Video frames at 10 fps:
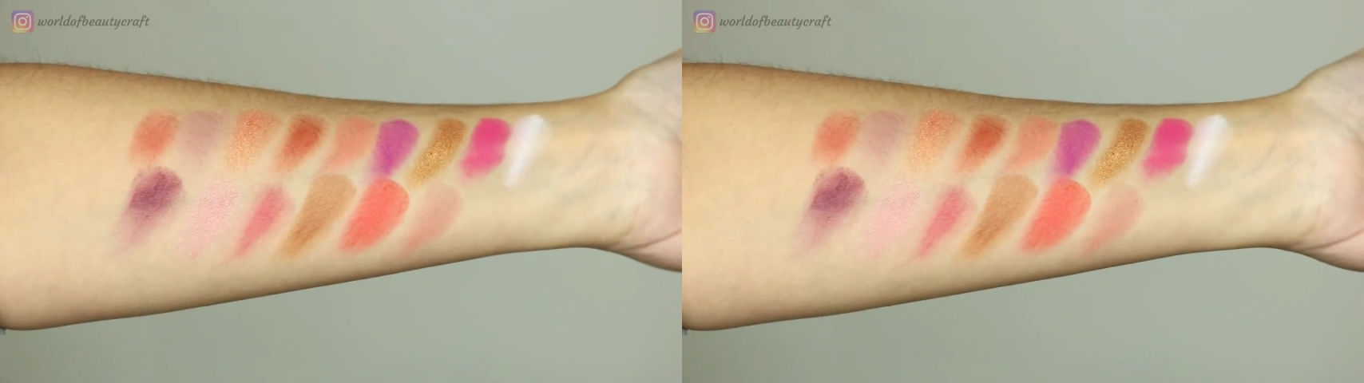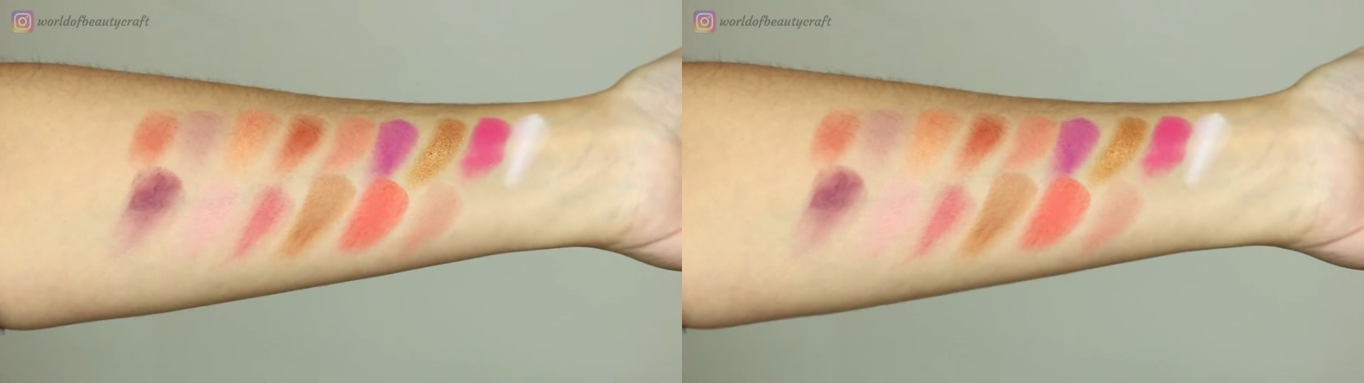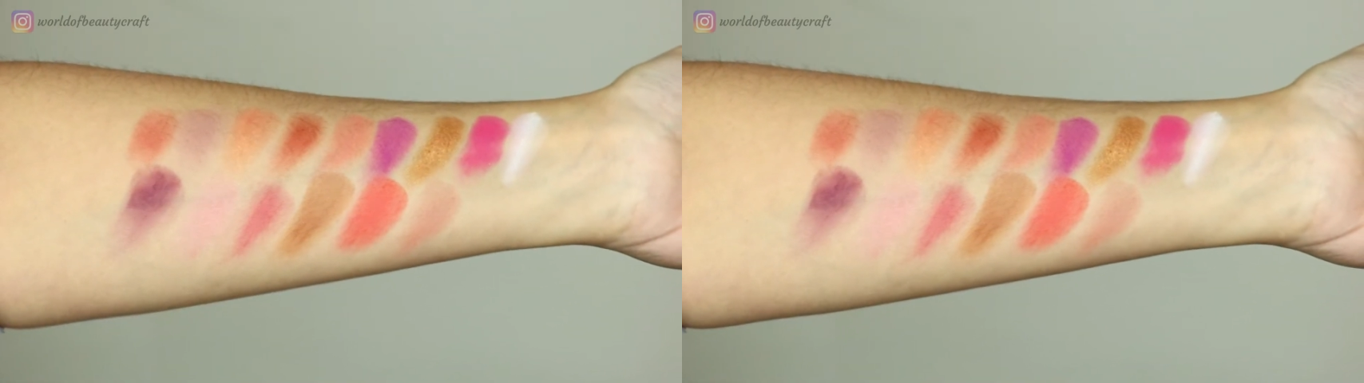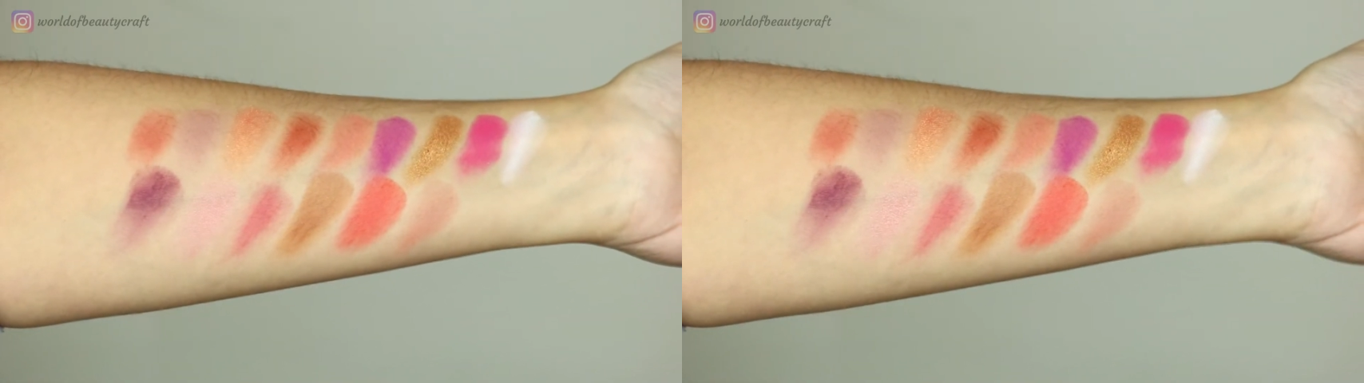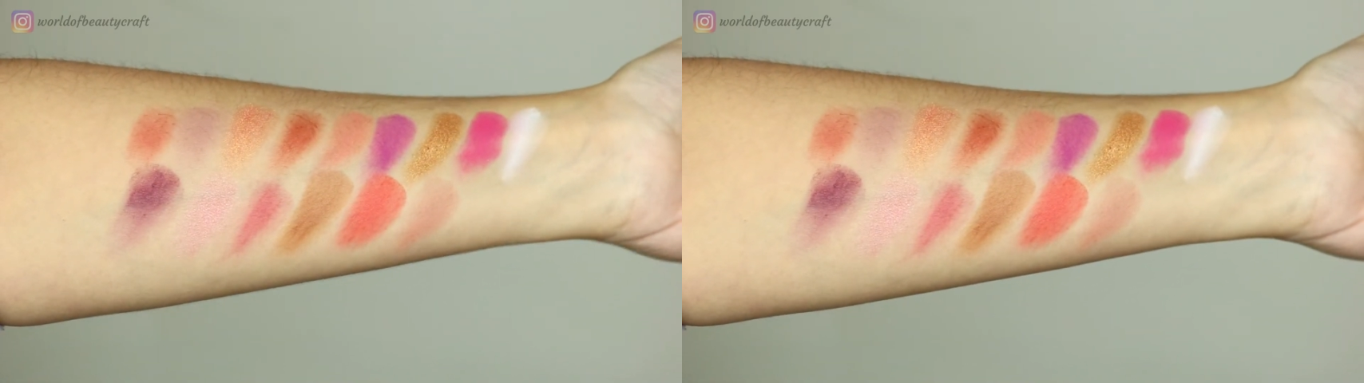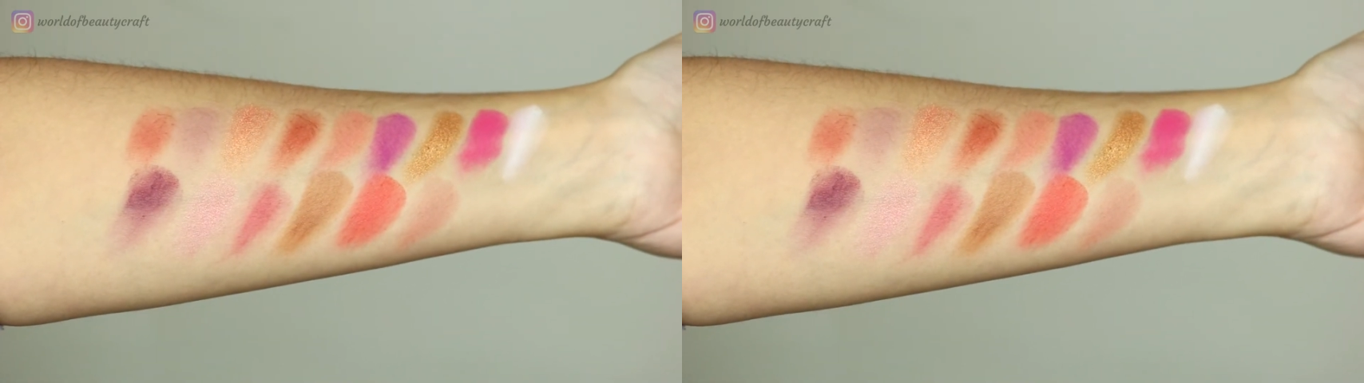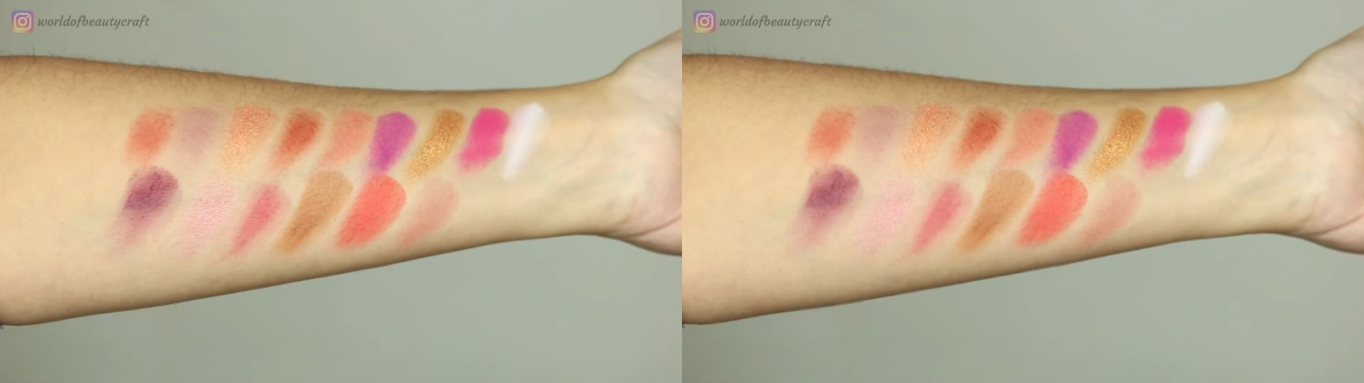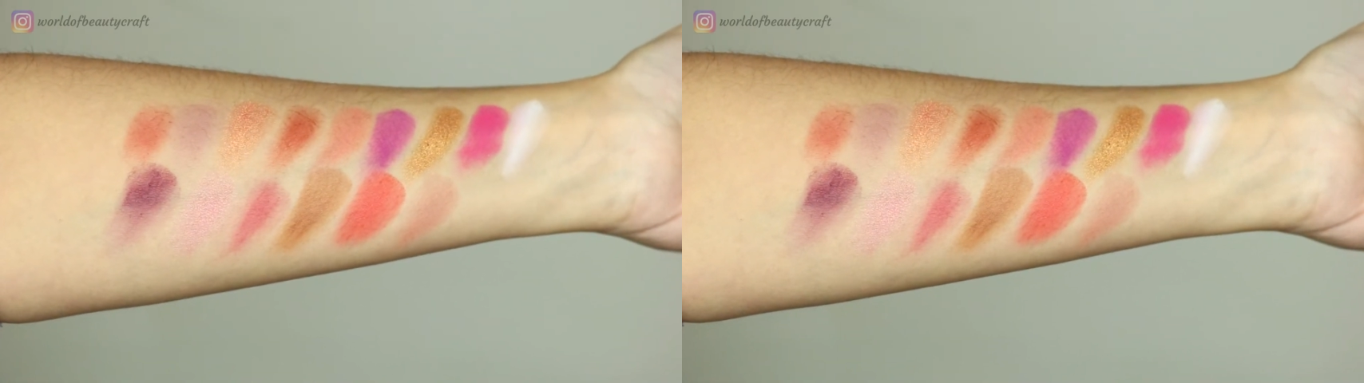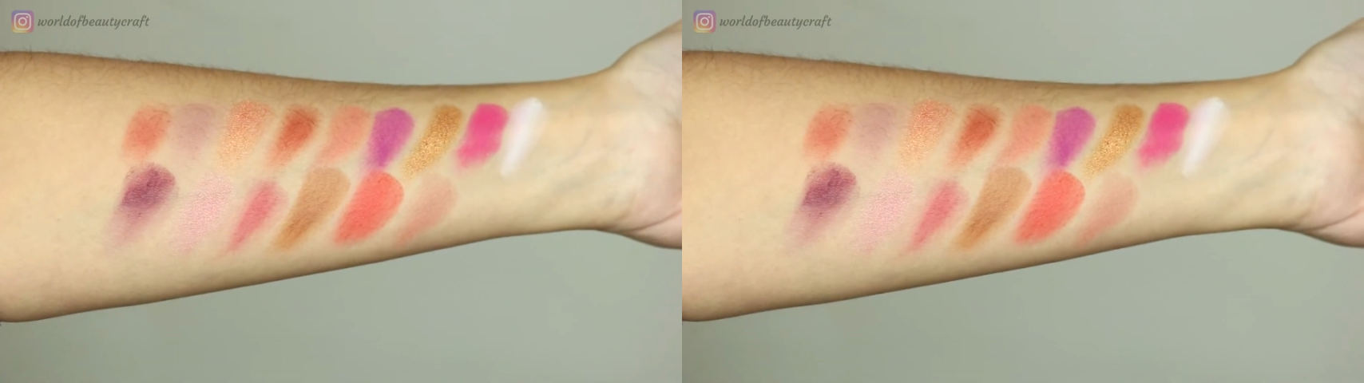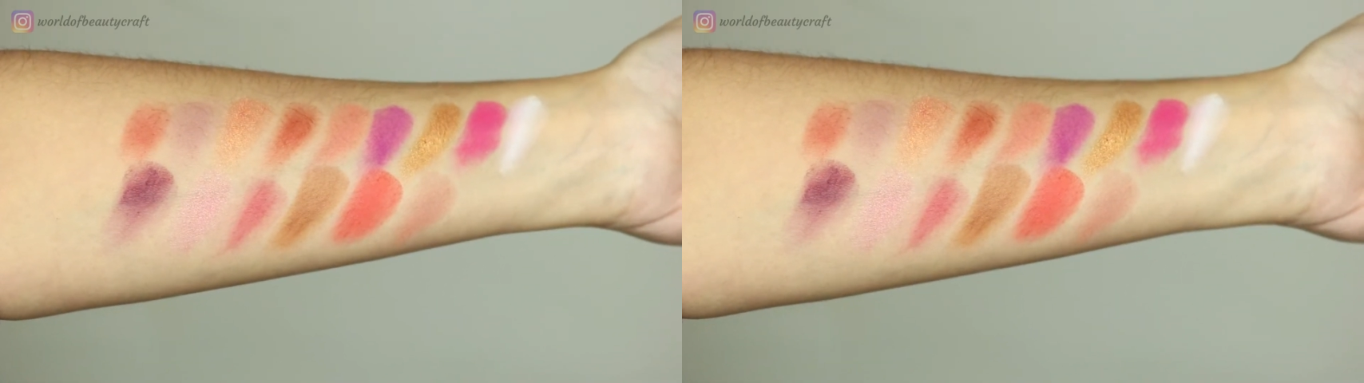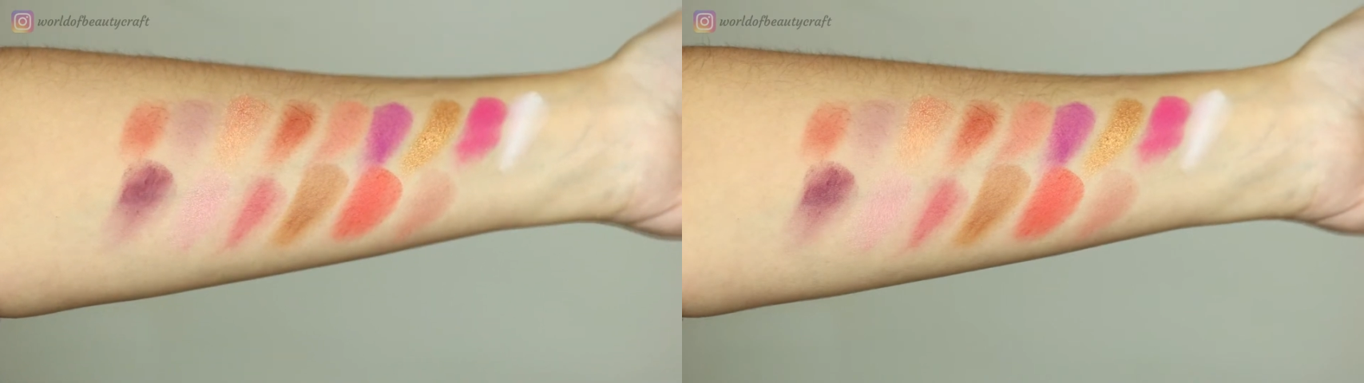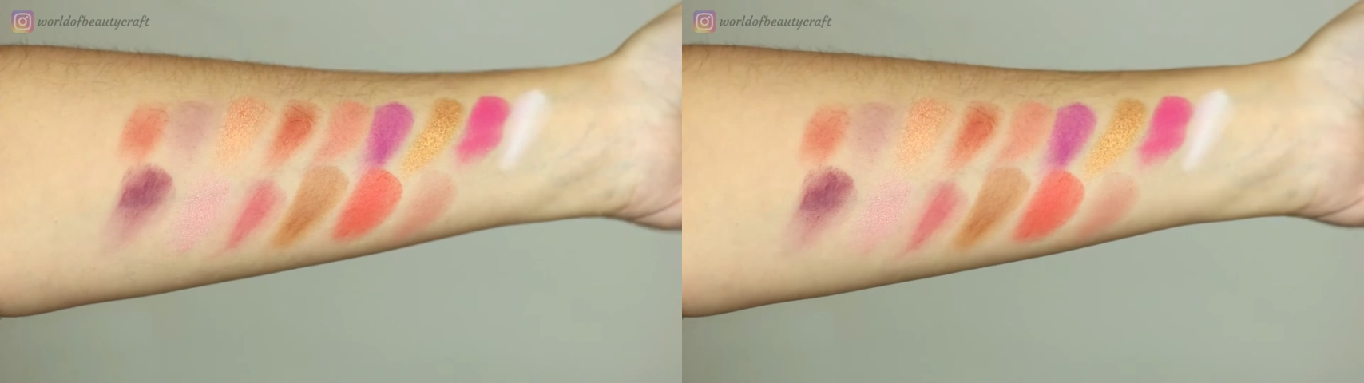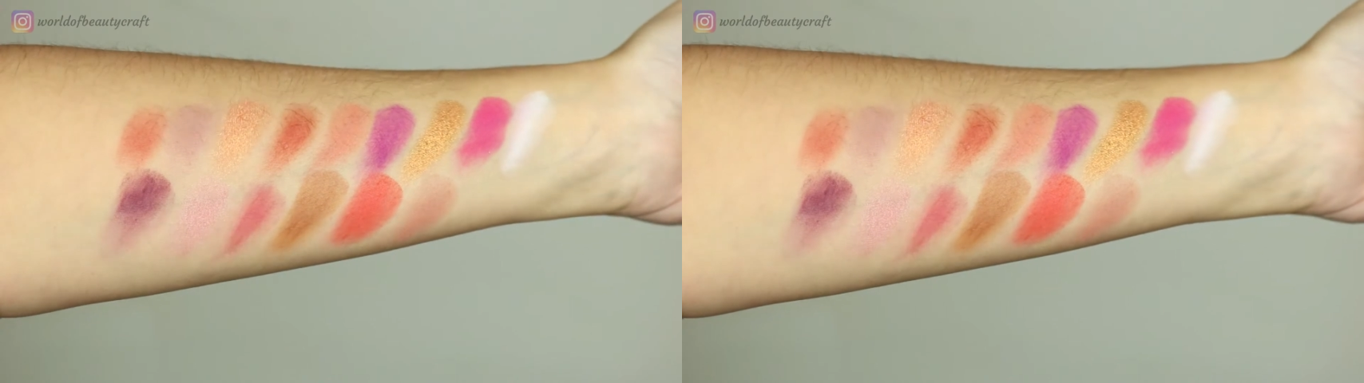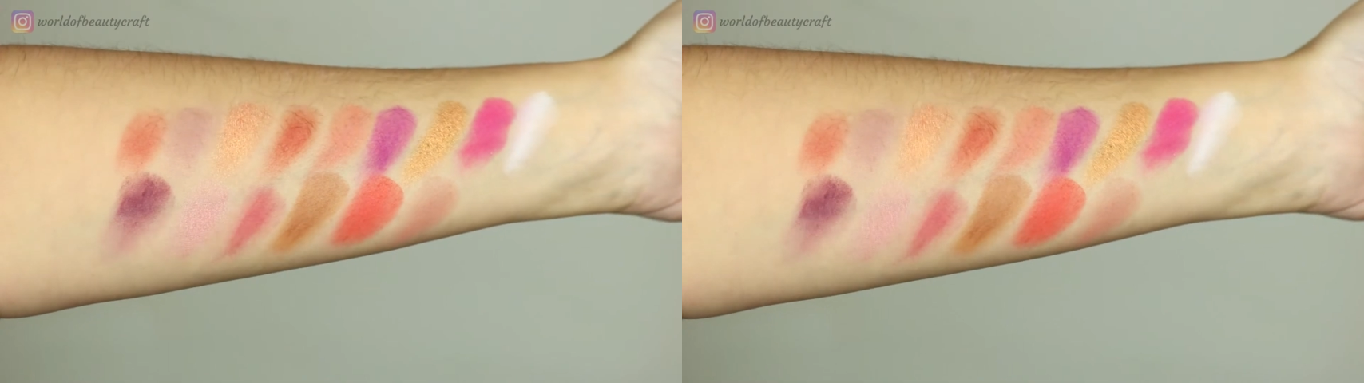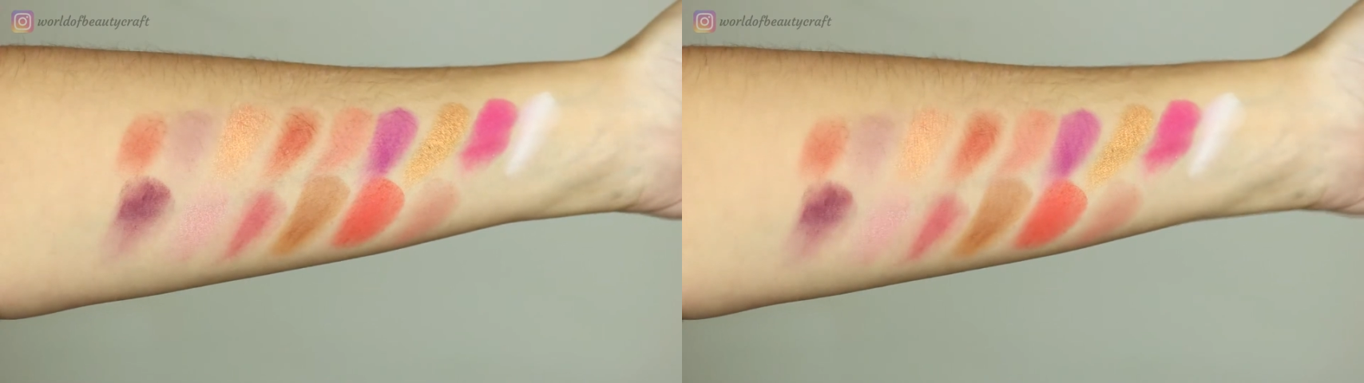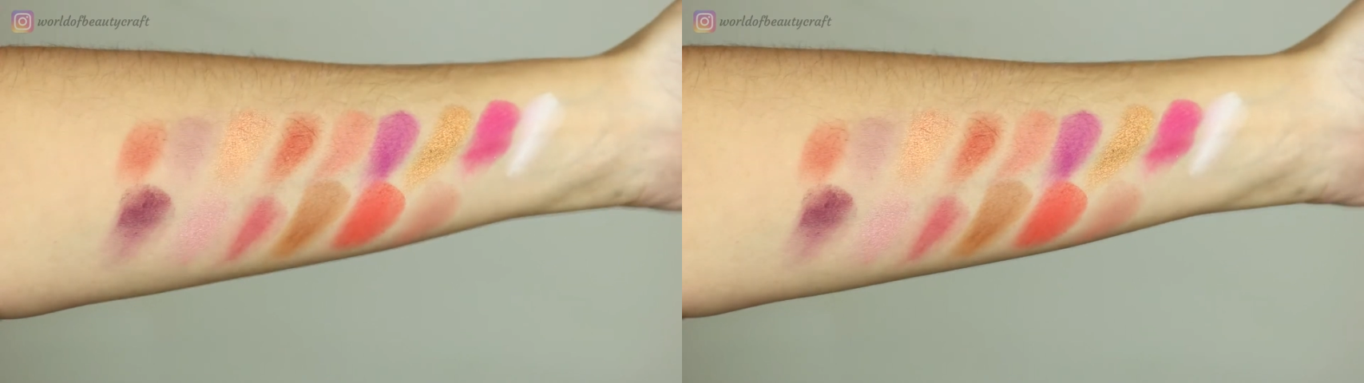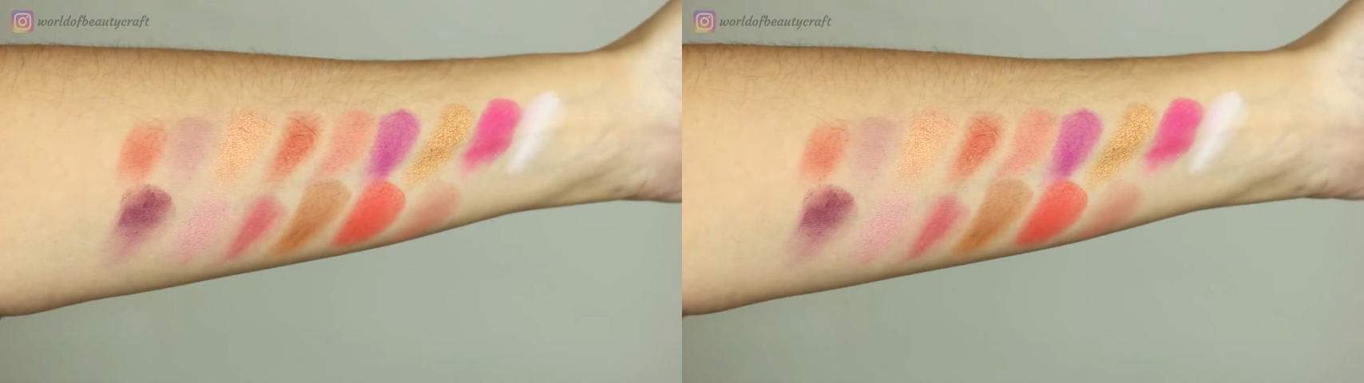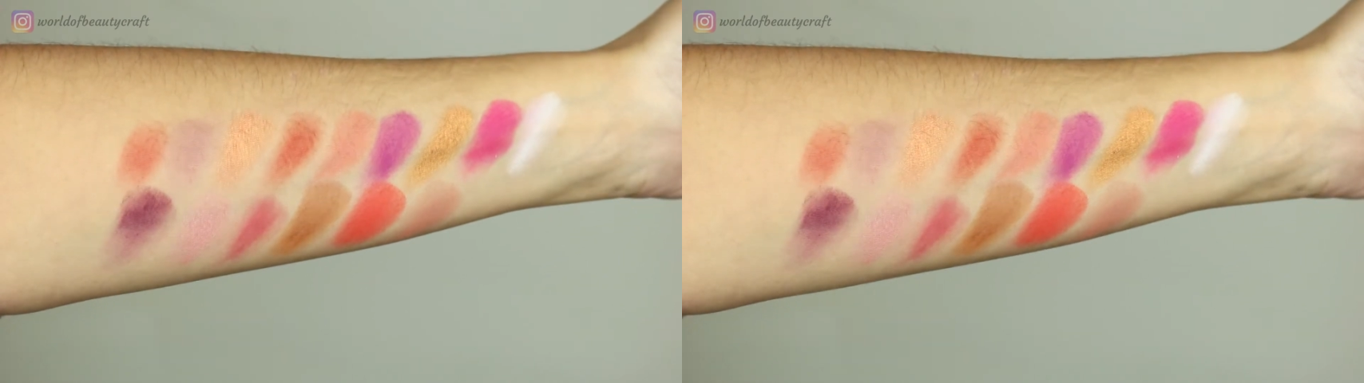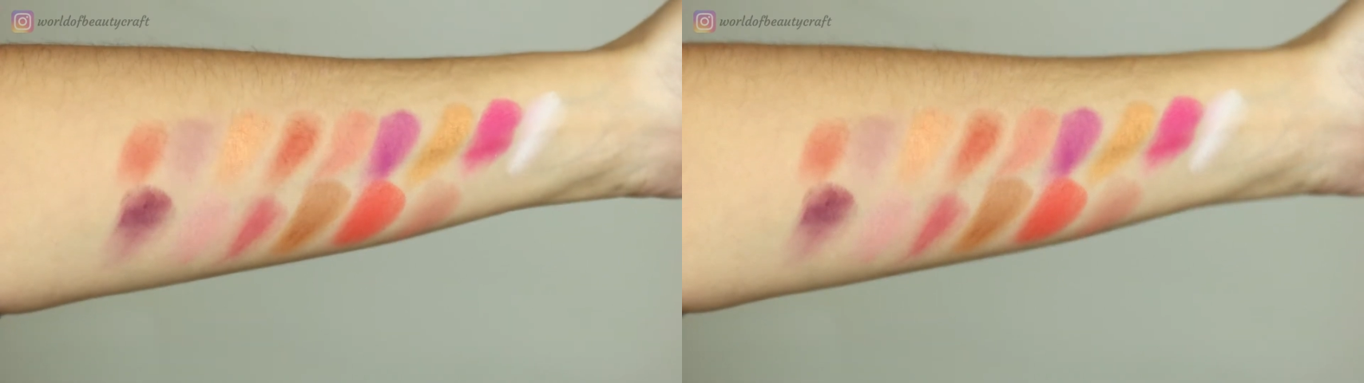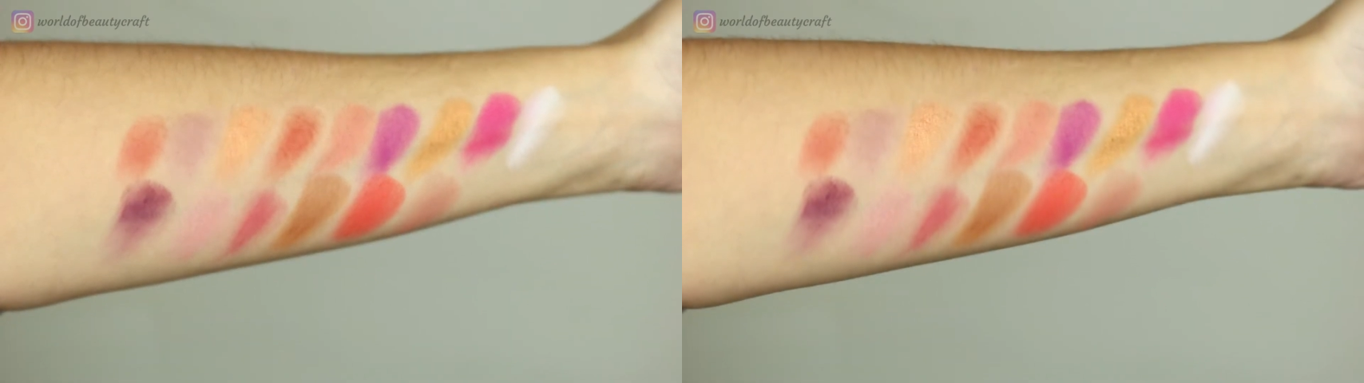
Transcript: No face is visible, so there are no lips to read.